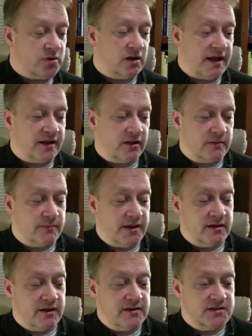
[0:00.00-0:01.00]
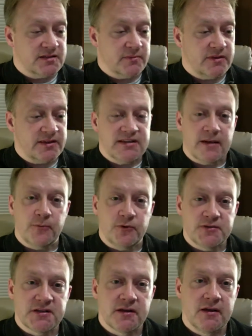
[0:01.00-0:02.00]
would likely been in some of these
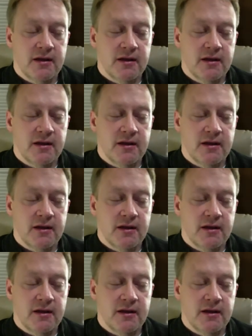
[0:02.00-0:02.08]
temples.